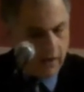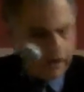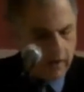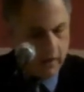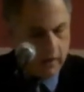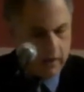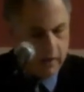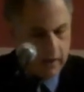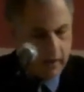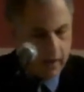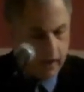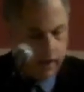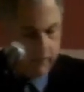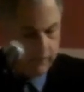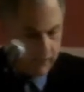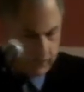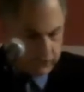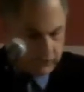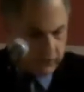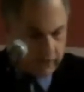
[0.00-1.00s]
And he gave,
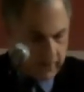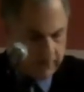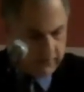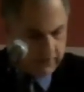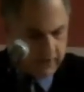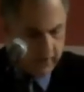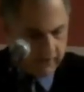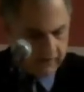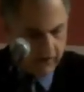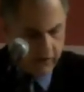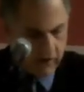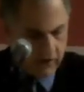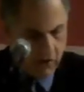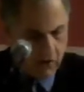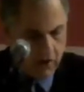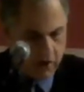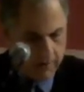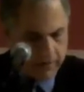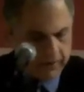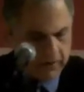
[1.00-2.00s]
as Graham said, a very
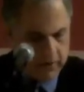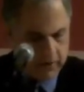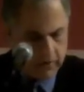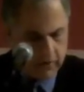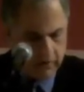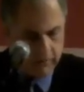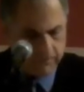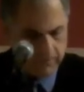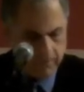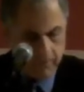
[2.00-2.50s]
long opinion